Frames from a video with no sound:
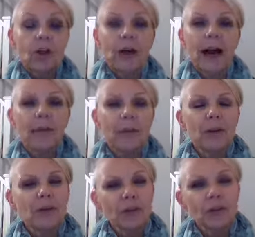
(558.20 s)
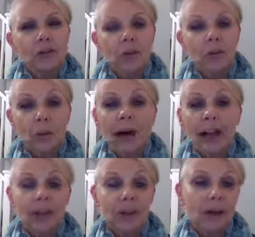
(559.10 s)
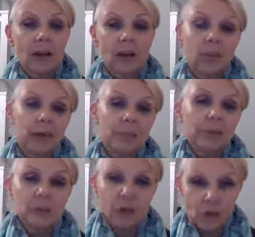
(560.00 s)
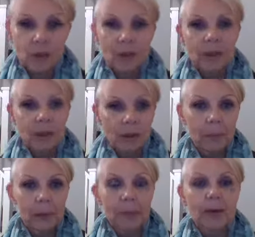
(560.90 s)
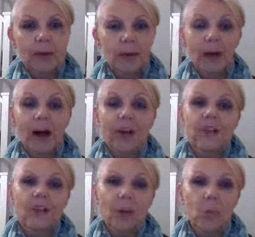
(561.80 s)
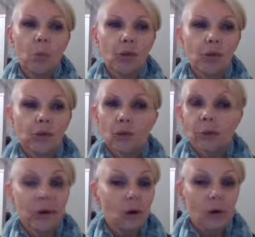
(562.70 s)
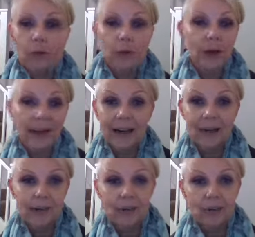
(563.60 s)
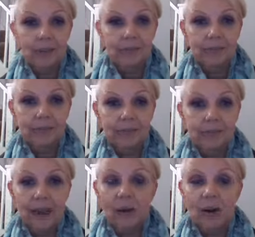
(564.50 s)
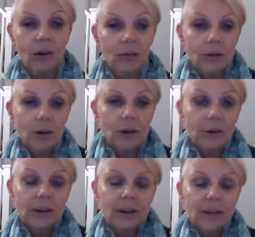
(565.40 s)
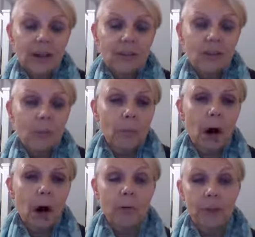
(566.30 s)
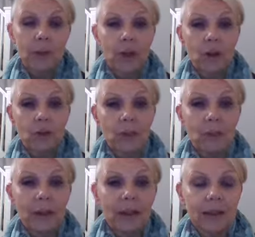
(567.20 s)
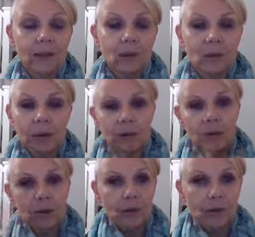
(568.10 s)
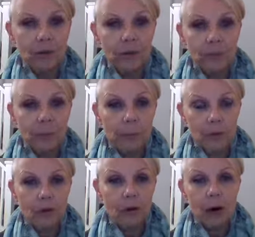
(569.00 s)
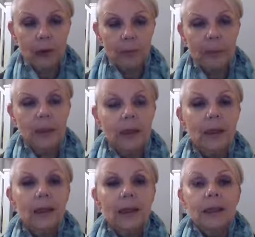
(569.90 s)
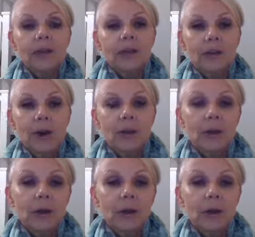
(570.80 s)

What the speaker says: And most children as well, and when I'm saying children, I mean young people as well, they don't want to be the odd one out. They don't. It's not part of being a human being to exclude yourself from the tribe. So